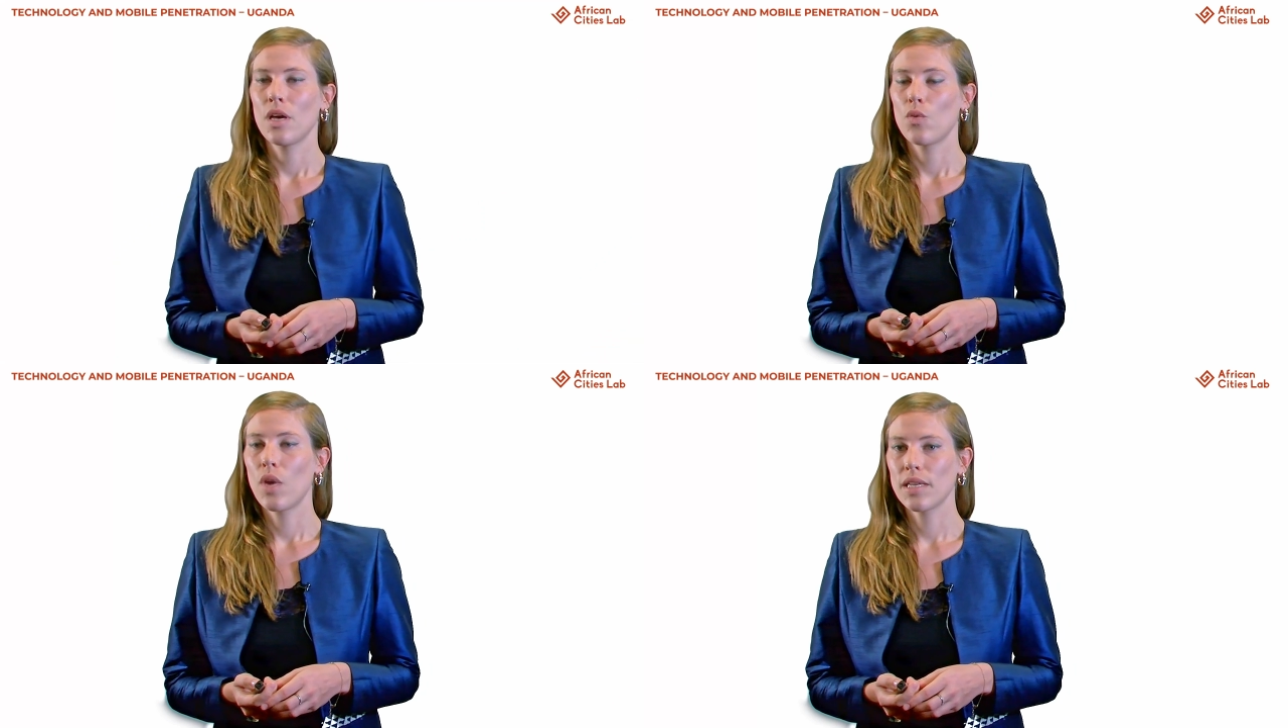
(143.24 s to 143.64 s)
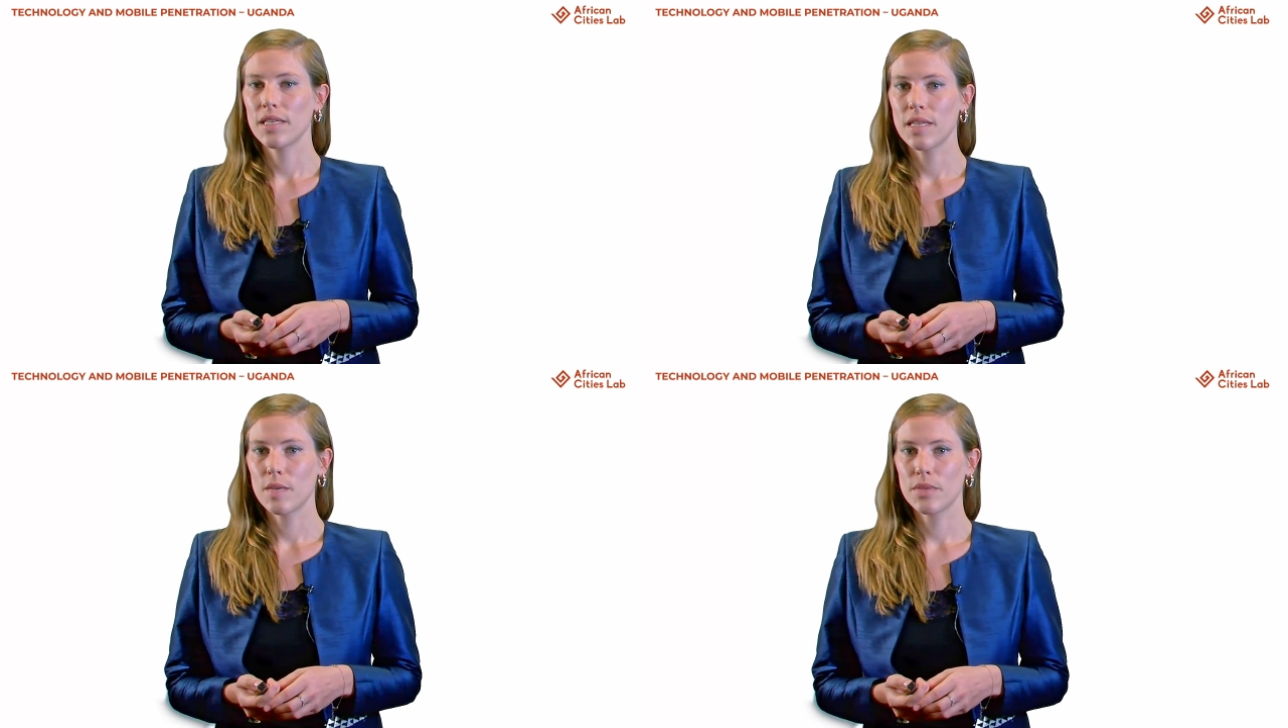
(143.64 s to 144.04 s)
One
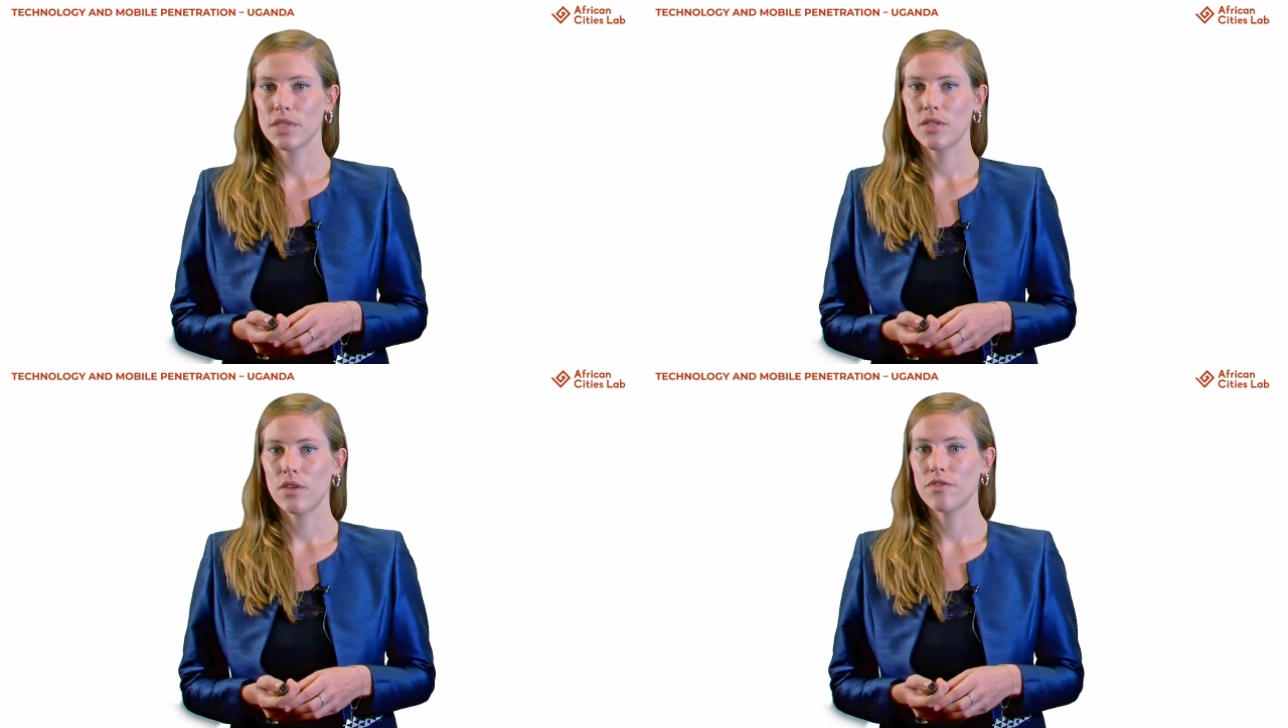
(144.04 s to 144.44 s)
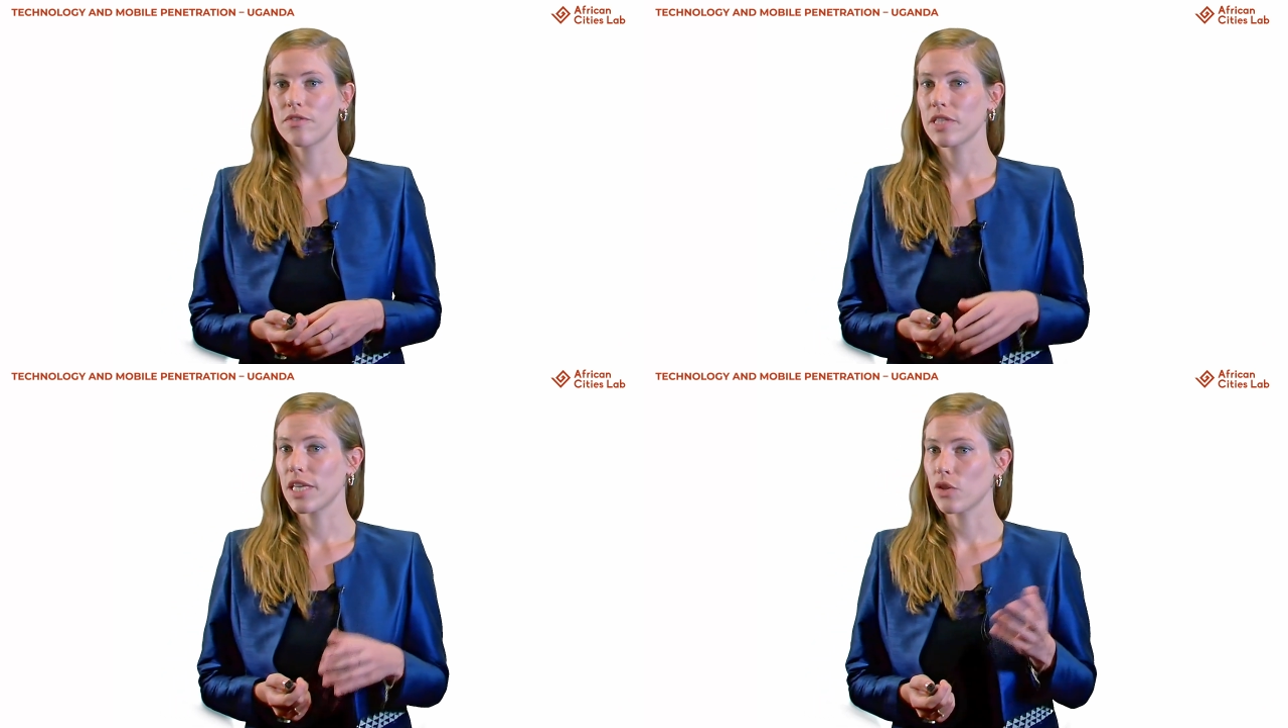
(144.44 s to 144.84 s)
example
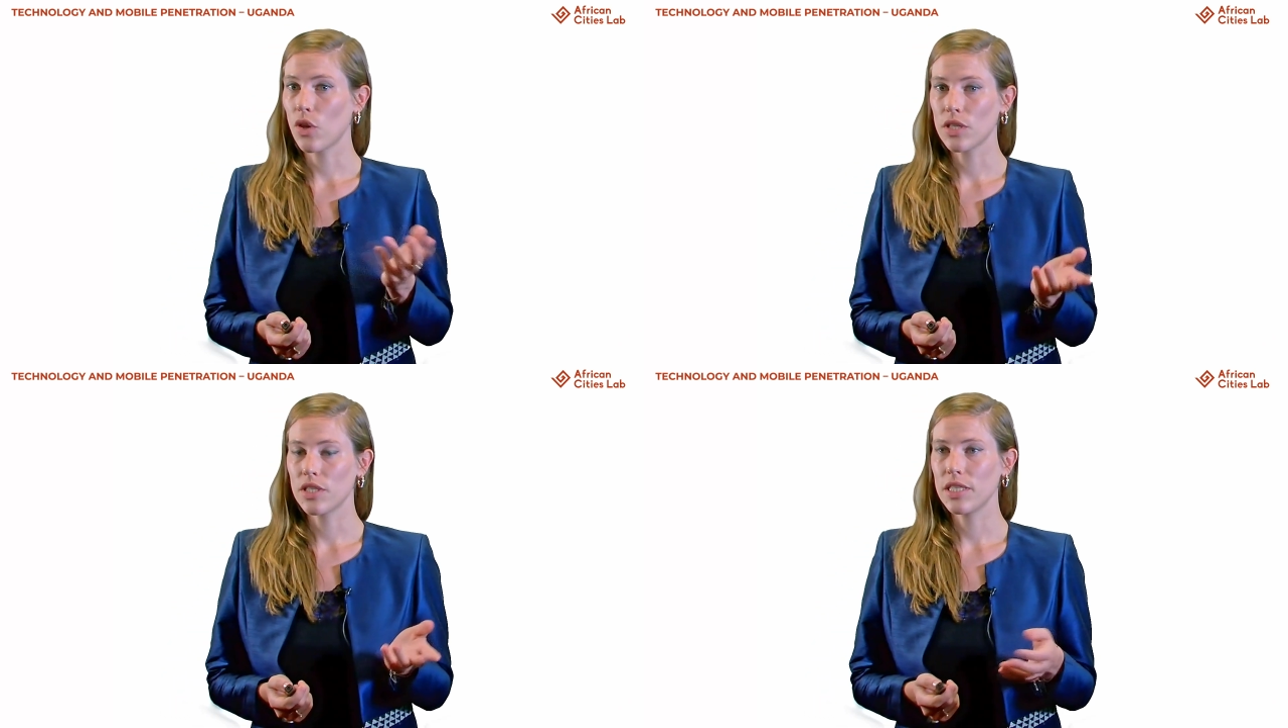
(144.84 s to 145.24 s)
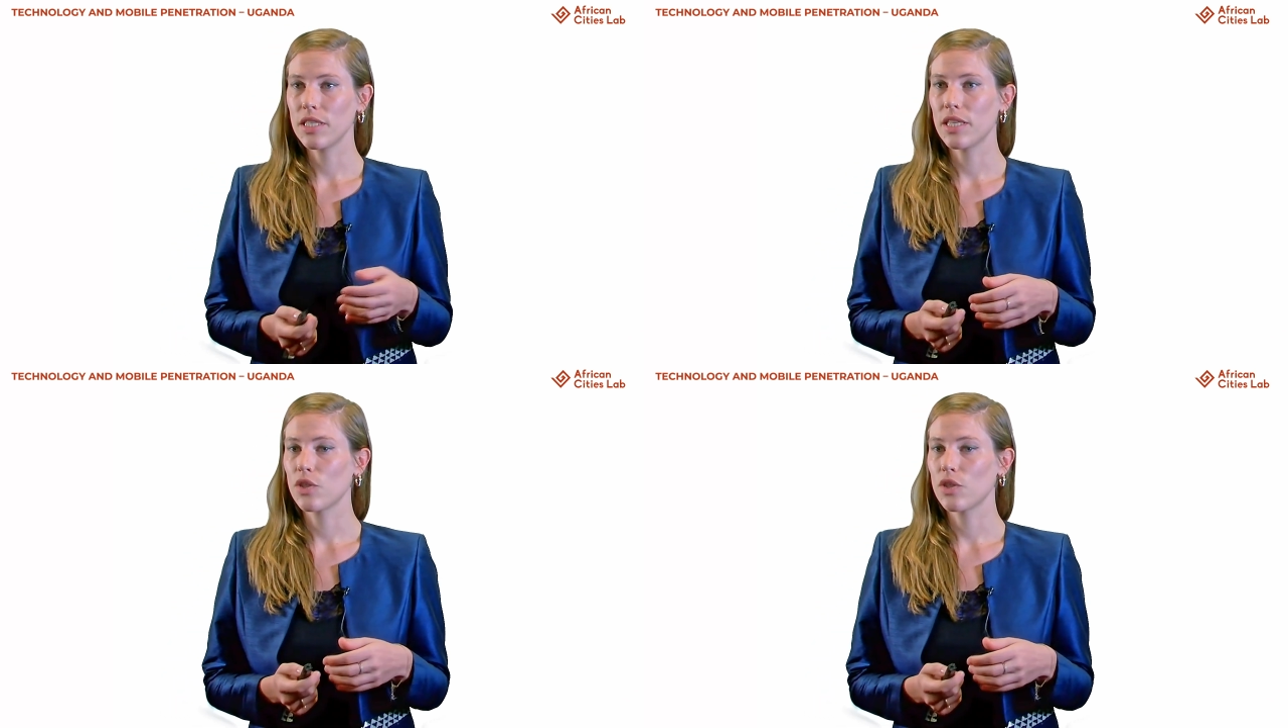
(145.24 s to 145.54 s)
of technology